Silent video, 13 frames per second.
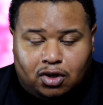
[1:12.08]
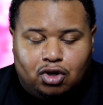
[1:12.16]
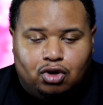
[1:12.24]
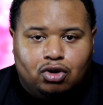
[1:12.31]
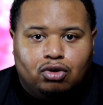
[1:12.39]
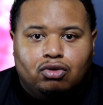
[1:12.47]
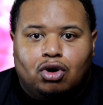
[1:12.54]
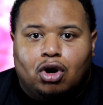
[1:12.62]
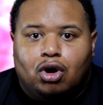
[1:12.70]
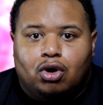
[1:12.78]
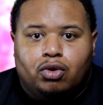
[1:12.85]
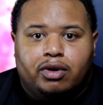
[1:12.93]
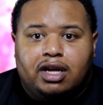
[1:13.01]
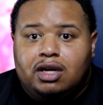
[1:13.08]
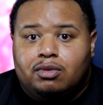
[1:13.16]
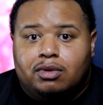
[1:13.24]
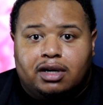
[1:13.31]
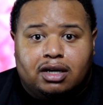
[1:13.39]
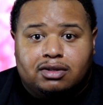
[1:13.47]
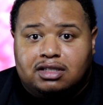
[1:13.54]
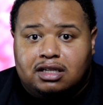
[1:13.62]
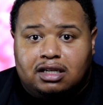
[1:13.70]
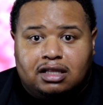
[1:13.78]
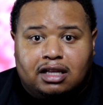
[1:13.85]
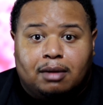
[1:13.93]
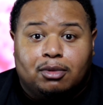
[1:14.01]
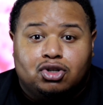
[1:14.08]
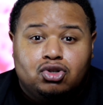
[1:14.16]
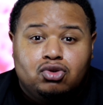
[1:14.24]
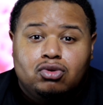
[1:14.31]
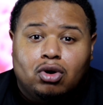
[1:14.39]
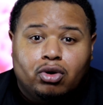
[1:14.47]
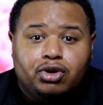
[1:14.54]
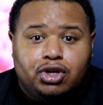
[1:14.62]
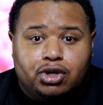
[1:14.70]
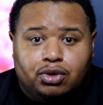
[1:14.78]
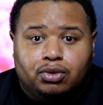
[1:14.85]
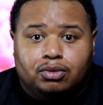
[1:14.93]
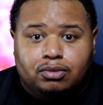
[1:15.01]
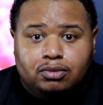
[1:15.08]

You don't owe anyone else anything, but you owe you.